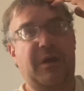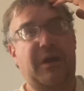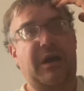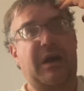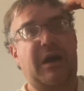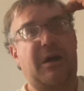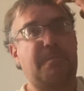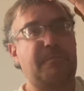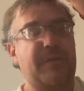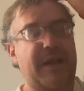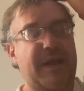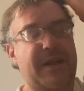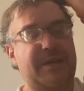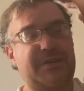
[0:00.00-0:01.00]
Um,
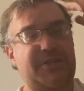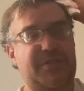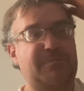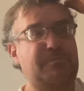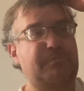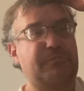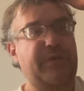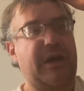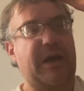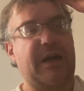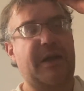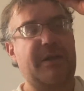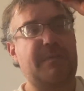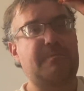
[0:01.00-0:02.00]
and
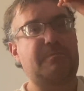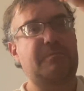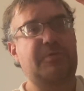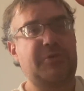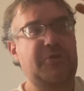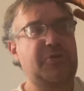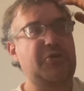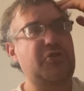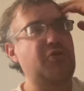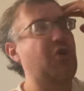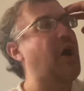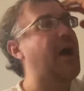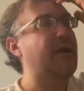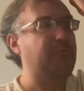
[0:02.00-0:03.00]
I'm
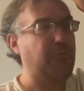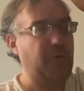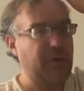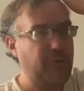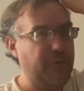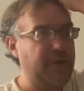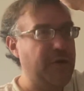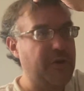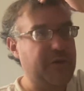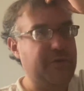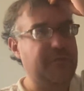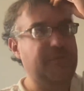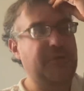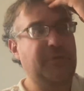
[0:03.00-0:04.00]
not really going to,